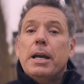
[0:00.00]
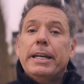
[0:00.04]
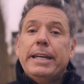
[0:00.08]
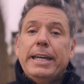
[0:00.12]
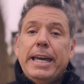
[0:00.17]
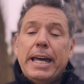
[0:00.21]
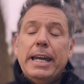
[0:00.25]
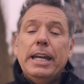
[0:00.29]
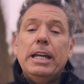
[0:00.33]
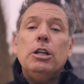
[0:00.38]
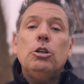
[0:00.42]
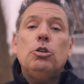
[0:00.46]

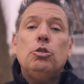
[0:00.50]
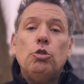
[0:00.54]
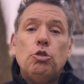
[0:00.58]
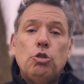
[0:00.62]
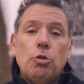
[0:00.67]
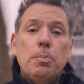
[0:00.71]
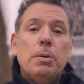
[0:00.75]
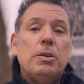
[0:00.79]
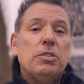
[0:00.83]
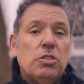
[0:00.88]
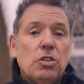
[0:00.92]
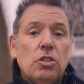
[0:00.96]
getting into the
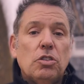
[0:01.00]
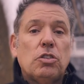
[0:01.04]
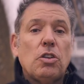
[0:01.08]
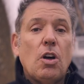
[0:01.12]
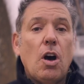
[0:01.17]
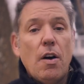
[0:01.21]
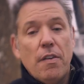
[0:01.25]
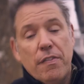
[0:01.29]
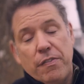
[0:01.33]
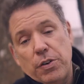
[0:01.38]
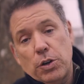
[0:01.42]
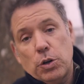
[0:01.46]
business
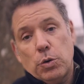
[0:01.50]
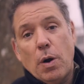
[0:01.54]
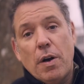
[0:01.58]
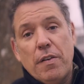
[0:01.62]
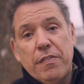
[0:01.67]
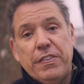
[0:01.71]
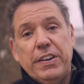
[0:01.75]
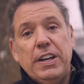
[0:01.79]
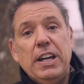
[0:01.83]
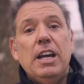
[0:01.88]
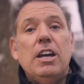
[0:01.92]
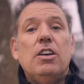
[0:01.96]
of
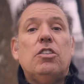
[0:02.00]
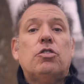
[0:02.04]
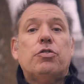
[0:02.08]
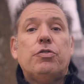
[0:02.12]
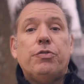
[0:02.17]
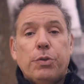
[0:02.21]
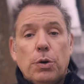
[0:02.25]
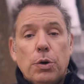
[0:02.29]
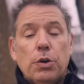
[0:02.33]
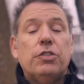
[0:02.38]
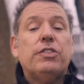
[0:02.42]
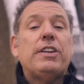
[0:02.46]
photography
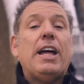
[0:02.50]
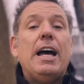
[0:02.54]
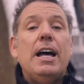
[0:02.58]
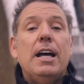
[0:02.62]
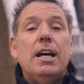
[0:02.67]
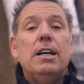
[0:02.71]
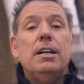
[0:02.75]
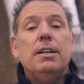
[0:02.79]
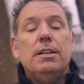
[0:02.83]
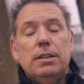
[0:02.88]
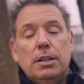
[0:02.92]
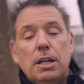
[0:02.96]

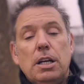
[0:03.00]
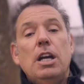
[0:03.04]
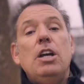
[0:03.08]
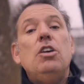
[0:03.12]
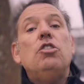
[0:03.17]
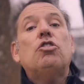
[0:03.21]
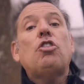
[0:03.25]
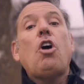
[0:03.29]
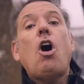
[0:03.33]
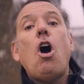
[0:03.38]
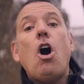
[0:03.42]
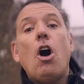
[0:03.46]

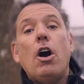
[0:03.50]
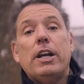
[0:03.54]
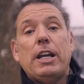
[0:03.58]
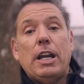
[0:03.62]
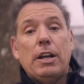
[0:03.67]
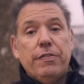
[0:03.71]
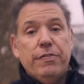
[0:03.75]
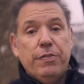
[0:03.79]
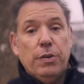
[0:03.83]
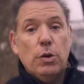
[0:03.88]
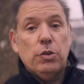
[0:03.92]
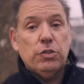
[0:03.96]
is hard at
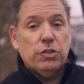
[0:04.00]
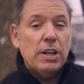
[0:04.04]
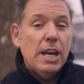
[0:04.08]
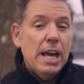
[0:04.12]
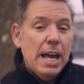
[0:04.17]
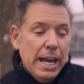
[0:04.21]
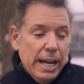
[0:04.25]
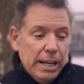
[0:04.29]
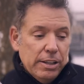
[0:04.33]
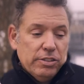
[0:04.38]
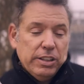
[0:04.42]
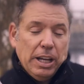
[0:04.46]
first.
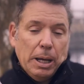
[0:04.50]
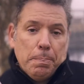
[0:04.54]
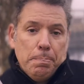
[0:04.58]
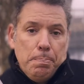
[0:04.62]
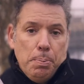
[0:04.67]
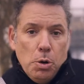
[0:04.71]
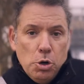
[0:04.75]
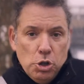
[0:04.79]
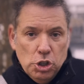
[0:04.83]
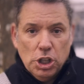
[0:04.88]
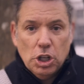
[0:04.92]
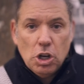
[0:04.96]
It's like
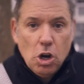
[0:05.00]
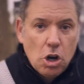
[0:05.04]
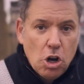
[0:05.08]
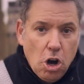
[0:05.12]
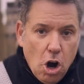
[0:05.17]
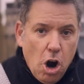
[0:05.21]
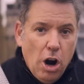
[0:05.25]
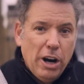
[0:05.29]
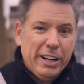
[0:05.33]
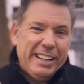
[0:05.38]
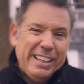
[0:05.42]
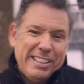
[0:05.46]
pushing a
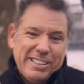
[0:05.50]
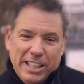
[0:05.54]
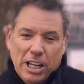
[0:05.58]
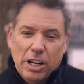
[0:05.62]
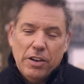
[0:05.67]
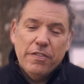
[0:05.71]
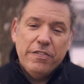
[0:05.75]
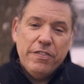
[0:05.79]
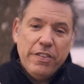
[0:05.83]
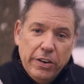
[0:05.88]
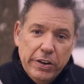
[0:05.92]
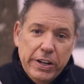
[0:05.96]
car that's kind
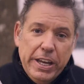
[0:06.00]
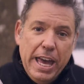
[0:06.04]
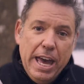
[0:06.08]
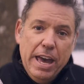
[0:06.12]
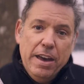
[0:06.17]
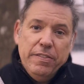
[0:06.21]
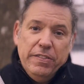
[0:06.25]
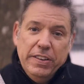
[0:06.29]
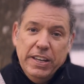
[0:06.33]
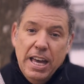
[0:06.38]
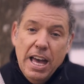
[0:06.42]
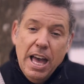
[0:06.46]
of very
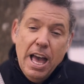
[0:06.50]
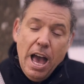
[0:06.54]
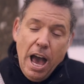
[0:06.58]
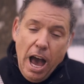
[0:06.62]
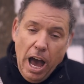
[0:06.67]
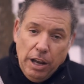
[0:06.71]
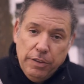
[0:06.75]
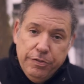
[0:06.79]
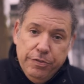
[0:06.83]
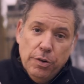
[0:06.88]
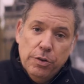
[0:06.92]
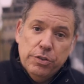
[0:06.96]
heavy.
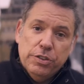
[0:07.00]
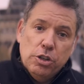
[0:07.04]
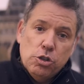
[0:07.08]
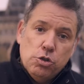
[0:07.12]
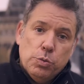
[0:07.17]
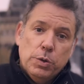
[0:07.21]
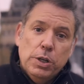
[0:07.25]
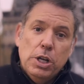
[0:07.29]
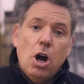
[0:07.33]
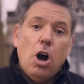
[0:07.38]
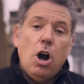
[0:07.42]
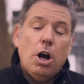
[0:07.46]
At first, it's
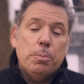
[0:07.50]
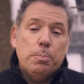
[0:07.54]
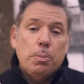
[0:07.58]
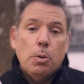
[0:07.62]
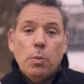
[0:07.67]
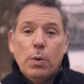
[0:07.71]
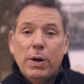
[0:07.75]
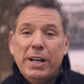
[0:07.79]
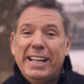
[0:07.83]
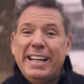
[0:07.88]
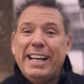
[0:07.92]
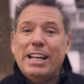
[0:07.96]
really hard, but
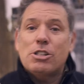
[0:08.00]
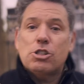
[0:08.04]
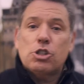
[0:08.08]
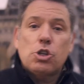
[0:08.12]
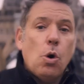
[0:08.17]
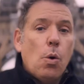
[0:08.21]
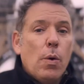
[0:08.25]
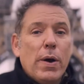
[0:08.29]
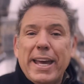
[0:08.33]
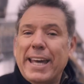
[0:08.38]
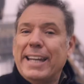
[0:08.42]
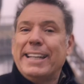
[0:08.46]
when it gets
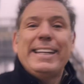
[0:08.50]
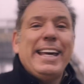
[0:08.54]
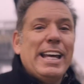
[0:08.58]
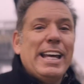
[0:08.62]
going,